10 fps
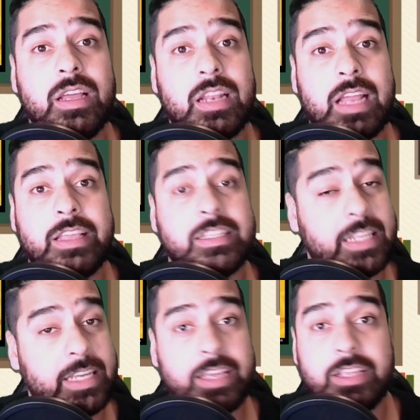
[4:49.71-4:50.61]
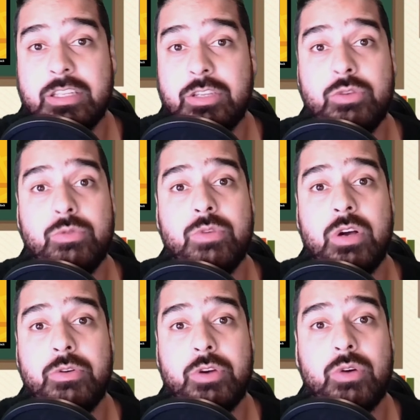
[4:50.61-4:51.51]
like say,
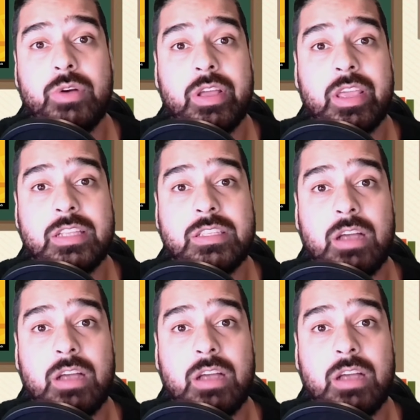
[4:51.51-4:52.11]
you're going against